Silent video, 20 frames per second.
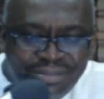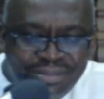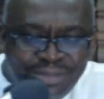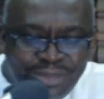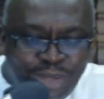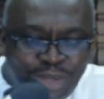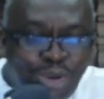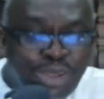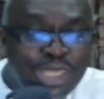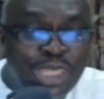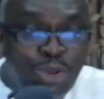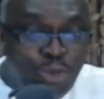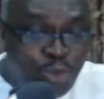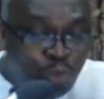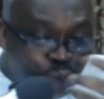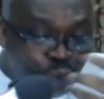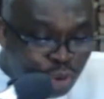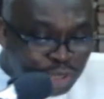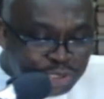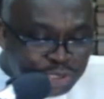Because the
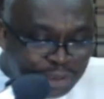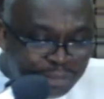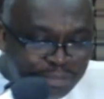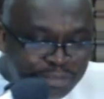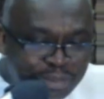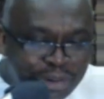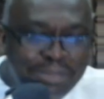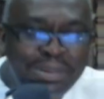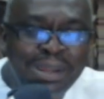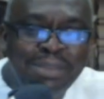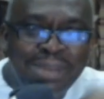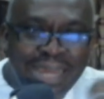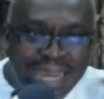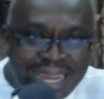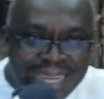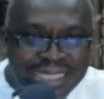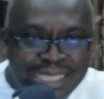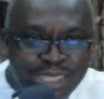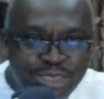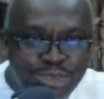worst of problem
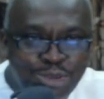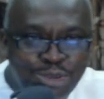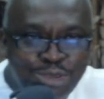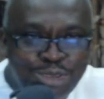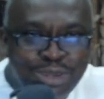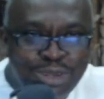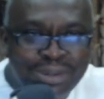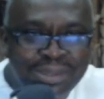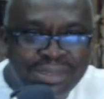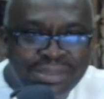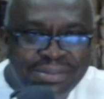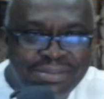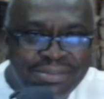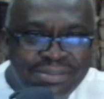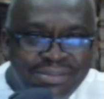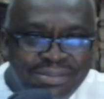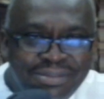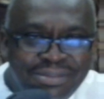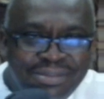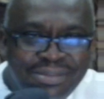has a solution.
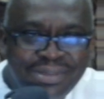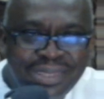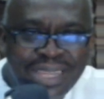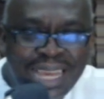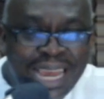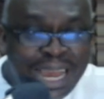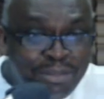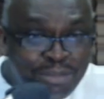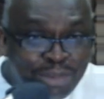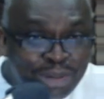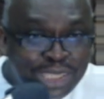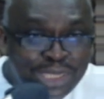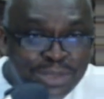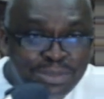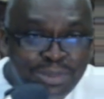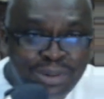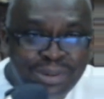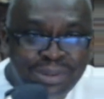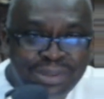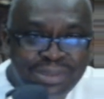How much
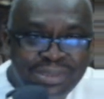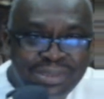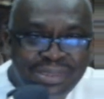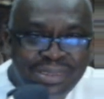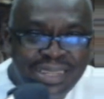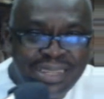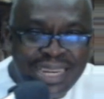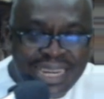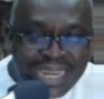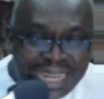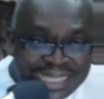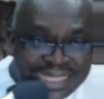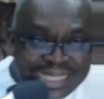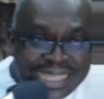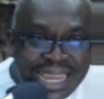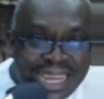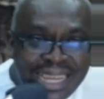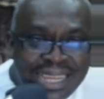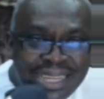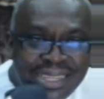more?
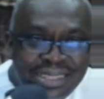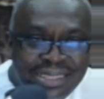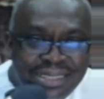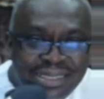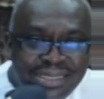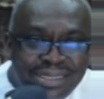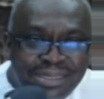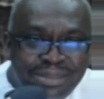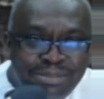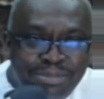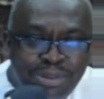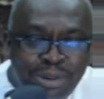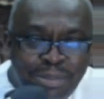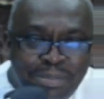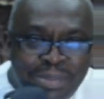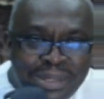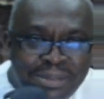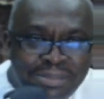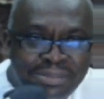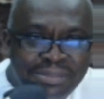Lesser
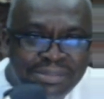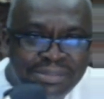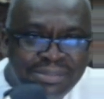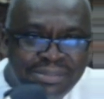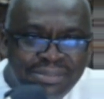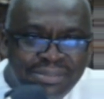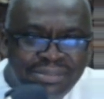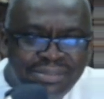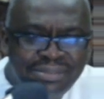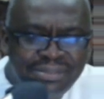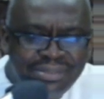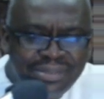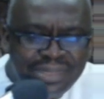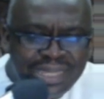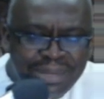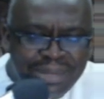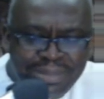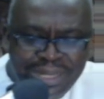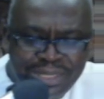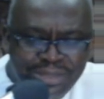problem.
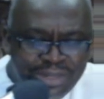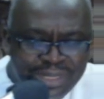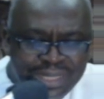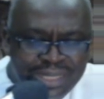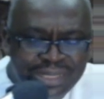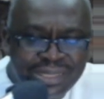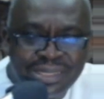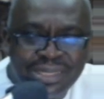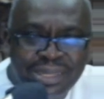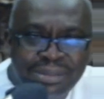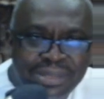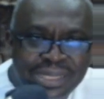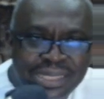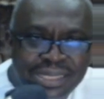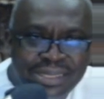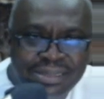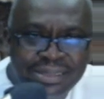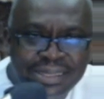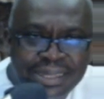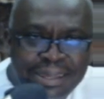Am I talking to somebody
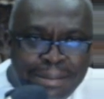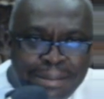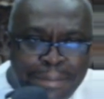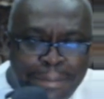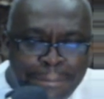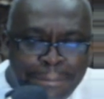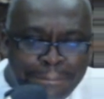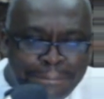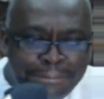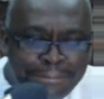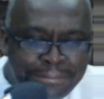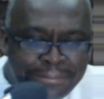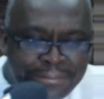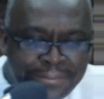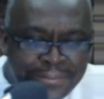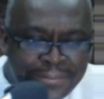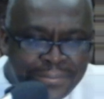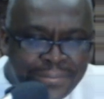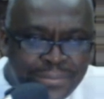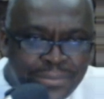today?
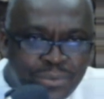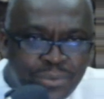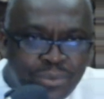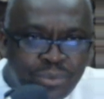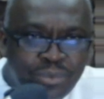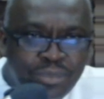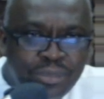Yes, sir.